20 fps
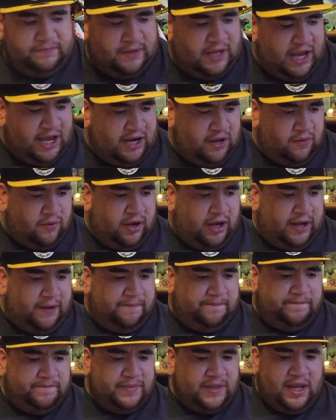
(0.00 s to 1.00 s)
Anyway,
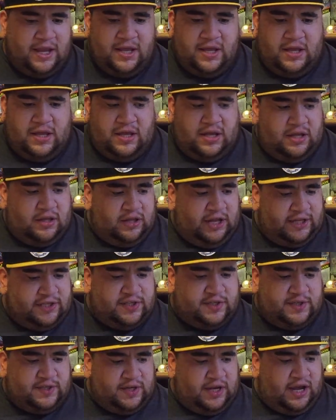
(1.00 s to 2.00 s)

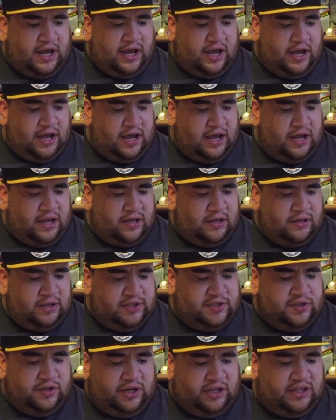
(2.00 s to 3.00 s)
let's
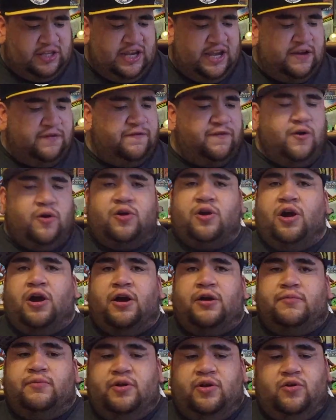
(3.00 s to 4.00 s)
look at the info
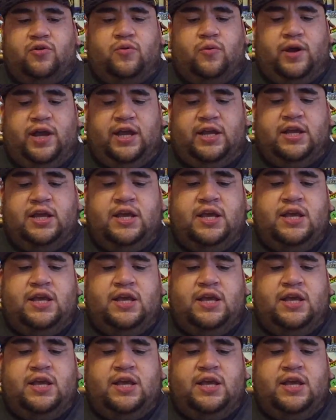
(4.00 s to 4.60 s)
card real quick.